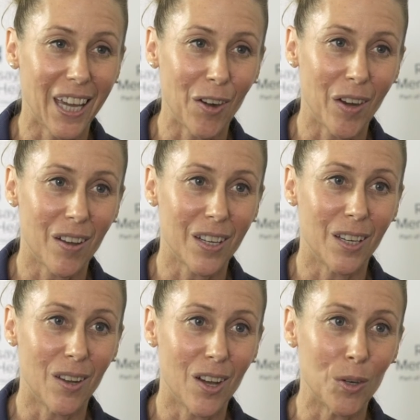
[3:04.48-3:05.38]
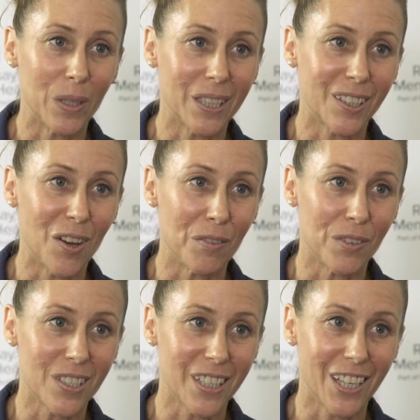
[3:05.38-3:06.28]
carry on a long winded
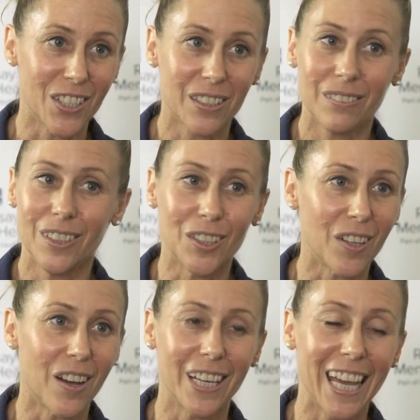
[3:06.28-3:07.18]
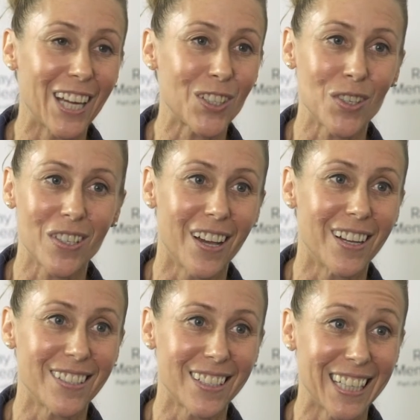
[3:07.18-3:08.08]
conversation, you're not
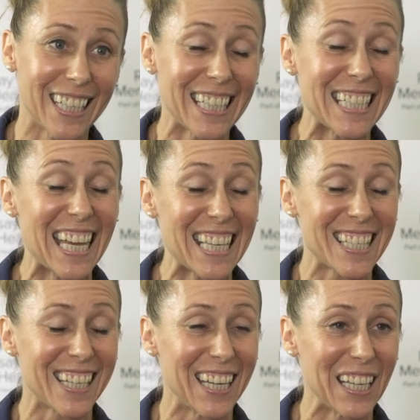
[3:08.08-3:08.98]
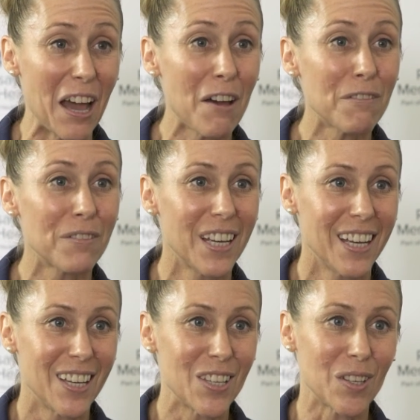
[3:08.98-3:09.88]
exercising intensely enough.
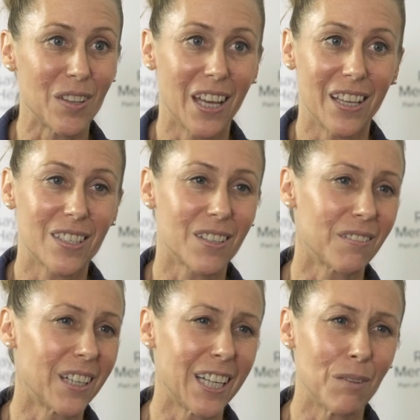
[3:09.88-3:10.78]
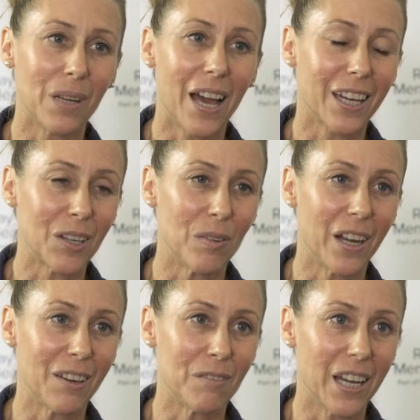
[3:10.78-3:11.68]
So that's a really black and
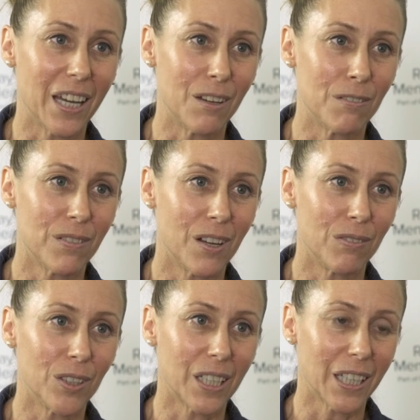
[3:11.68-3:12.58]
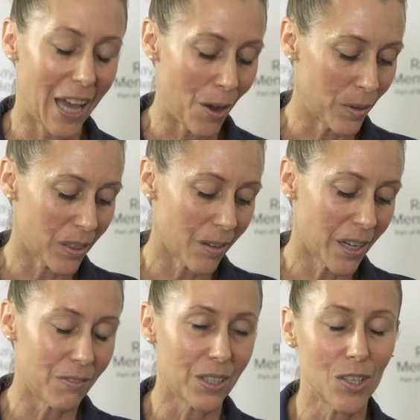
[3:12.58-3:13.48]
white way of, of looking at without
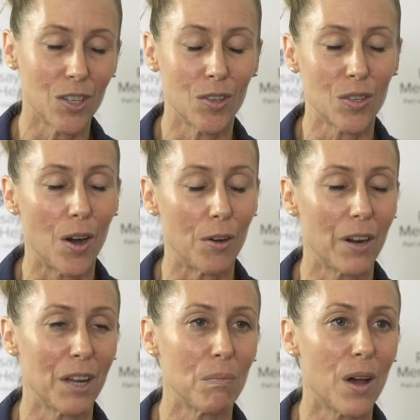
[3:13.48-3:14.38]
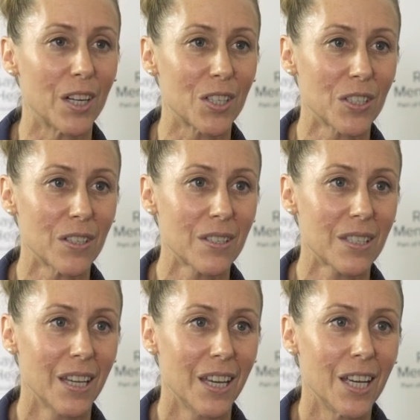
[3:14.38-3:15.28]
having to use heart rate
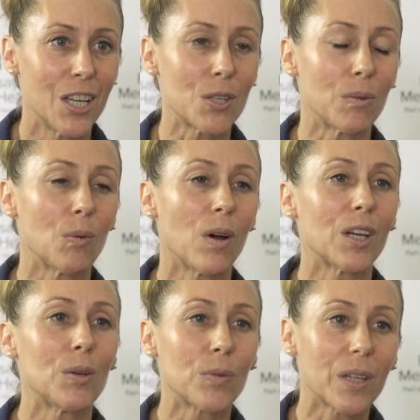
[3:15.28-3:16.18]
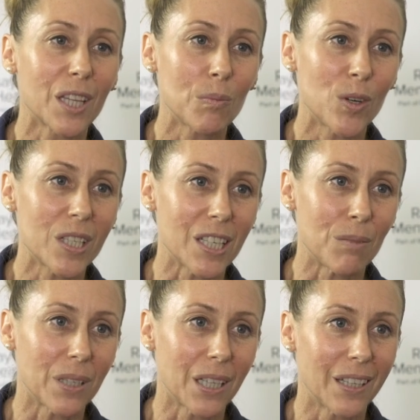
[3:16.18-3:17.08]
monitors. So we want you breathing more
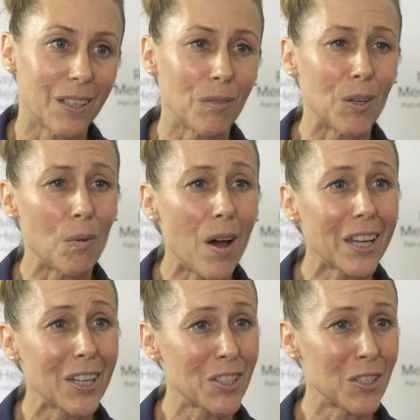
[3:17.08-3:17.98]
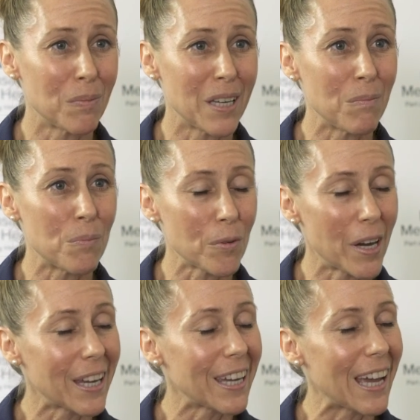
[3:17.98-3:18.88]
deeply. We want you to be
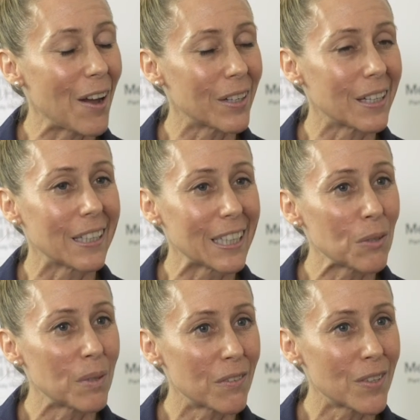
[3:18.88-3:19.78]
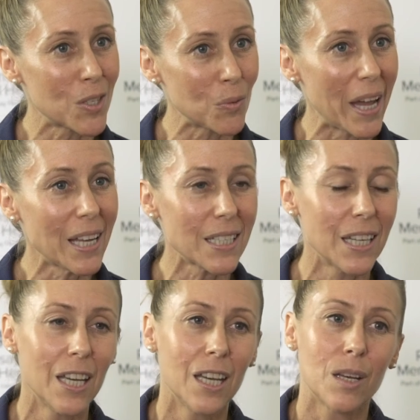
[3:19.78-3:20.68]
breaking out in a little bit of a sweat,
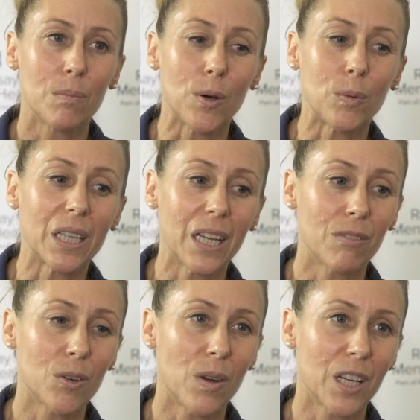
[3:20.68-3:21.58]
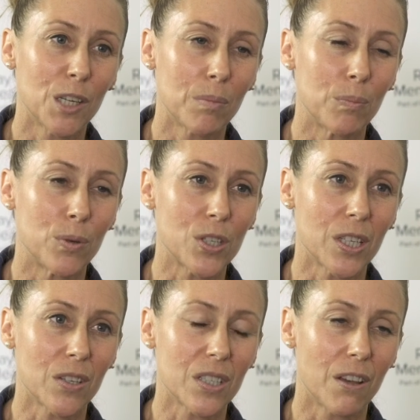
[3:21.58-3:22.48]
but we never want you to be
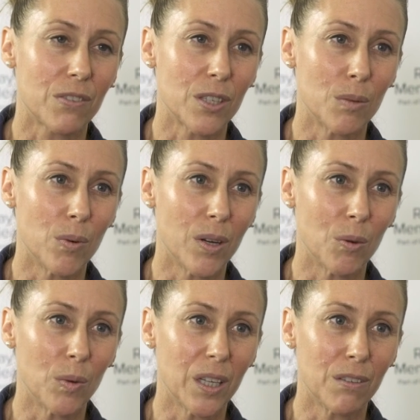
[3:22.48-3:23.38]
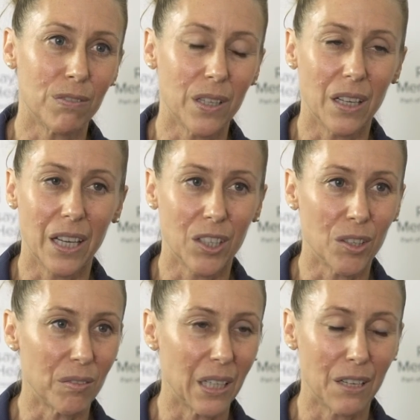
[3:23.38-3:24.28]
pushing yourself to the point where you feel like
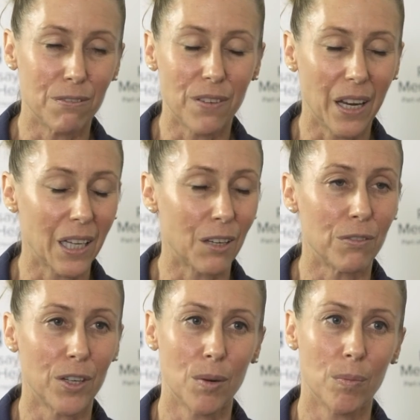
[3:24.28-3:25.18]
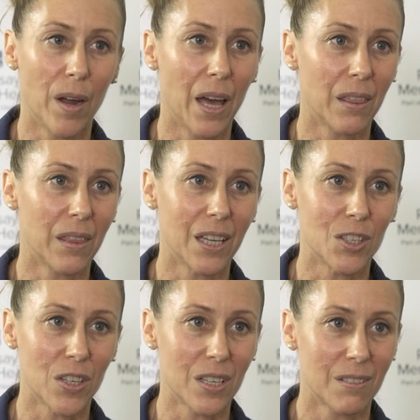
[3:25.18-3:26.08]
you're really fighting for your breath and
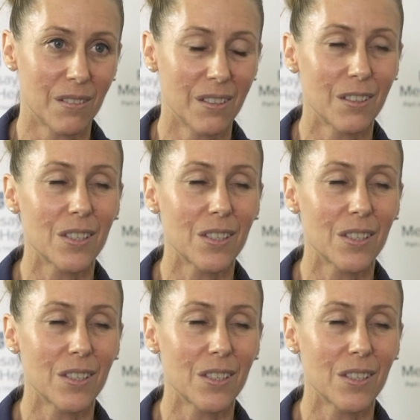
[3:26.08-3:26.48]
just